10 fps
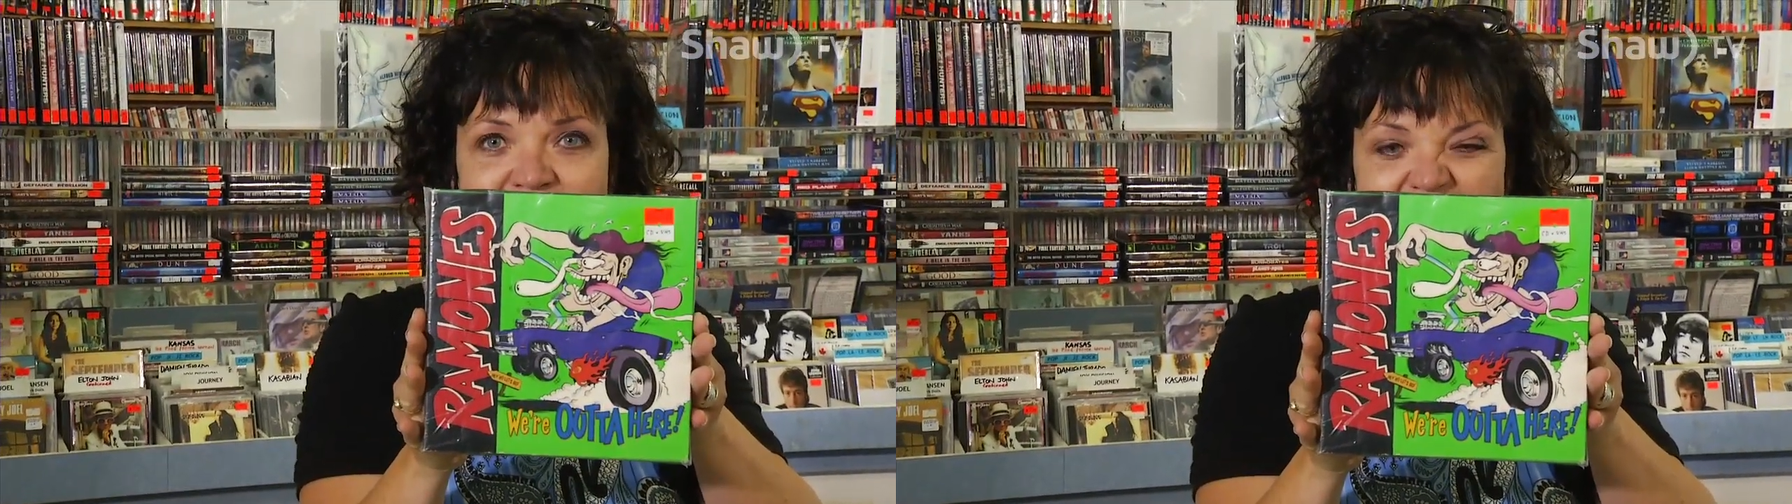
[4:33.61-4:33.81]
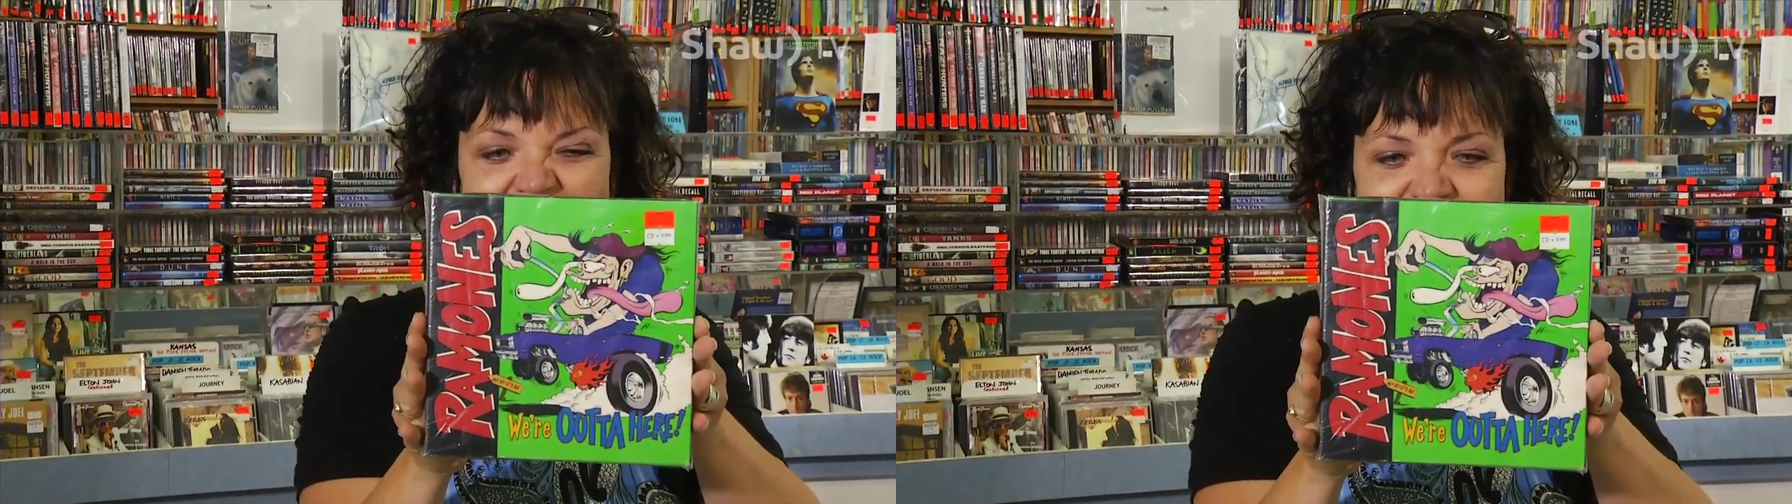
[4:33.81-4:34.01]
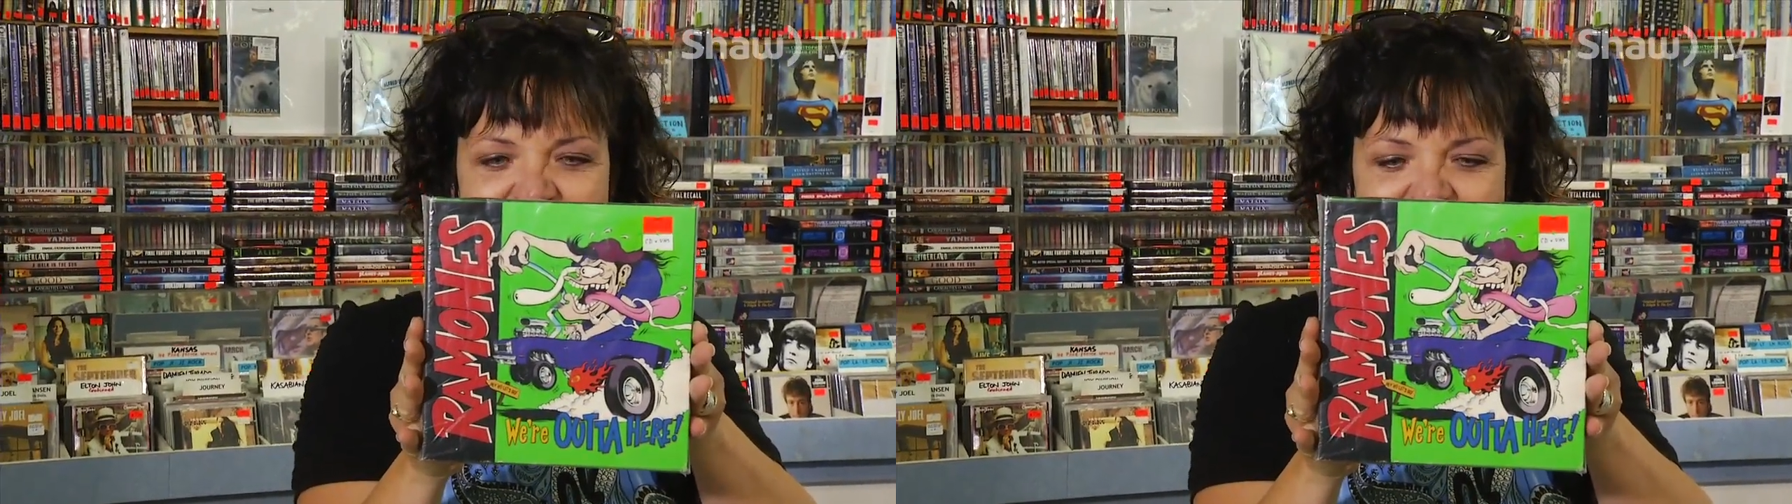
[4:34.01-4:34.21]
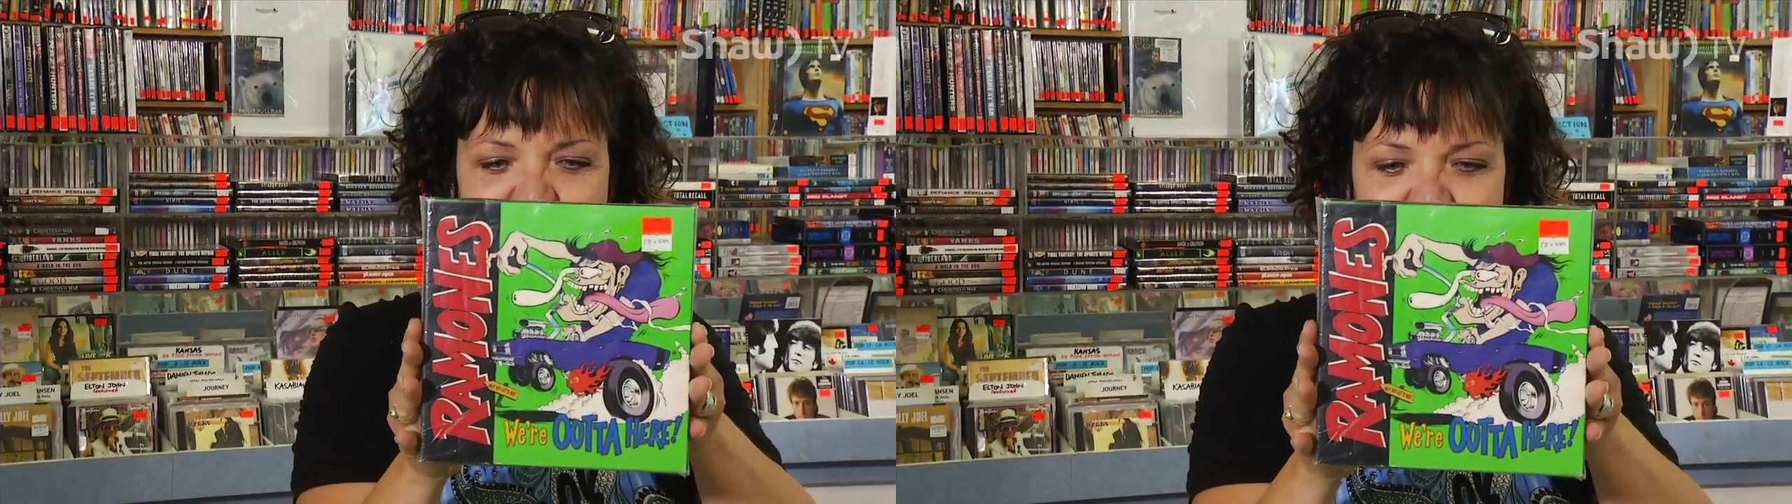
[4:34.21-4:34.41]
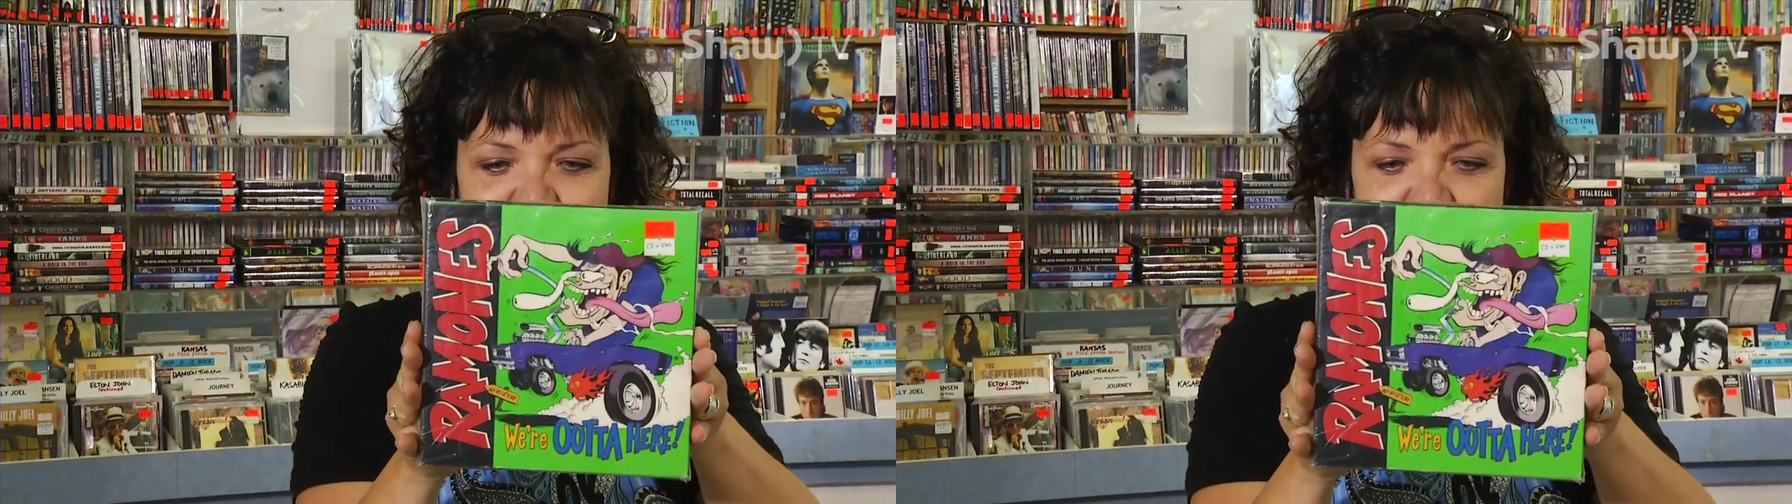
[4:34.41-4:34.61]
Yeah?
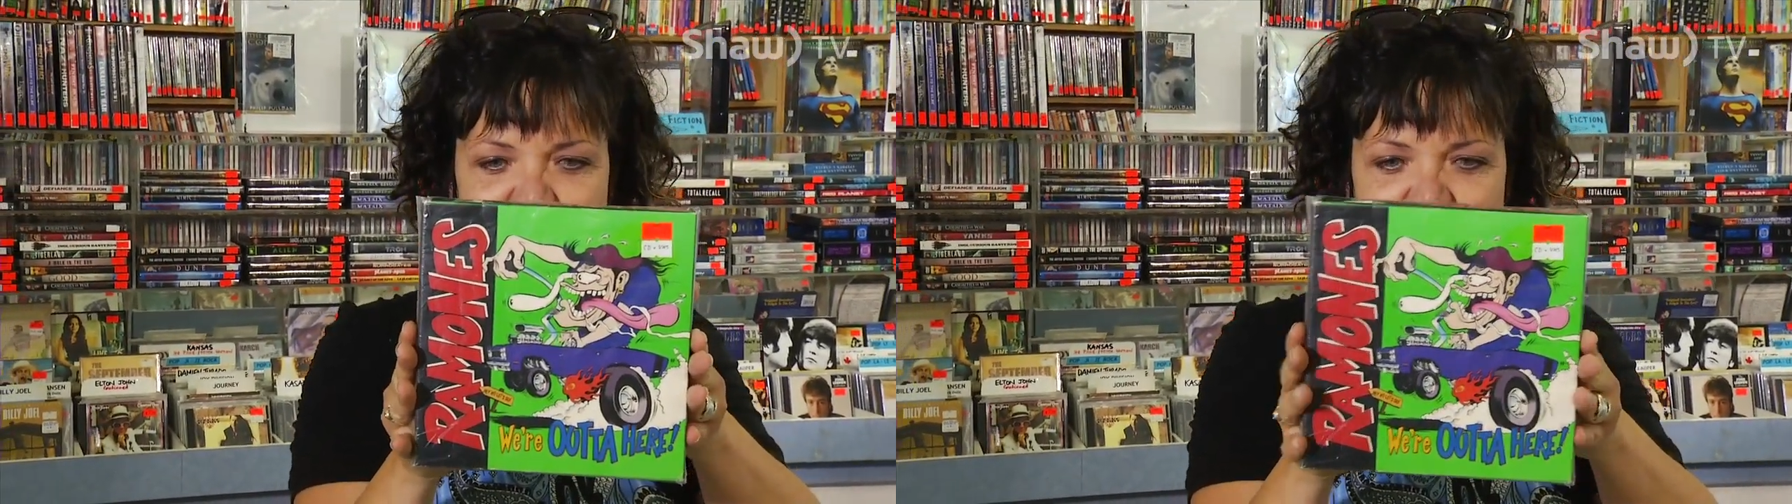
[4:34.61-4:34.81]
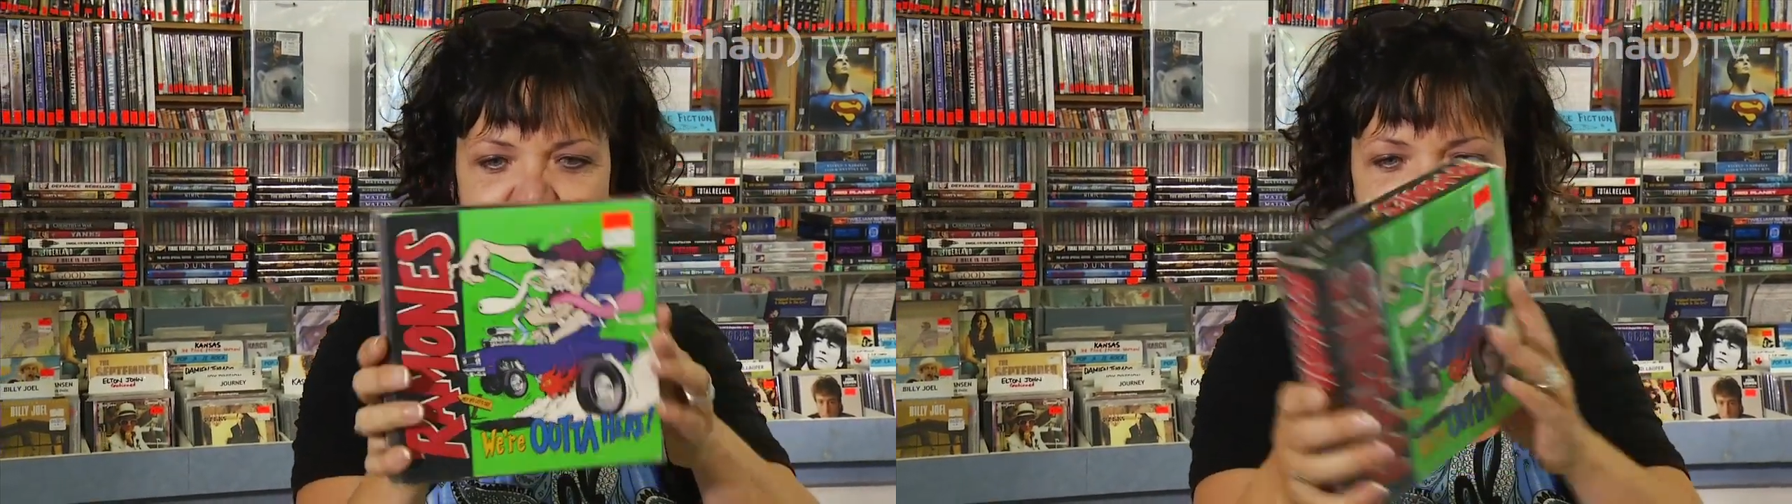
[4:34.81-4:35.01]
Should we do that one?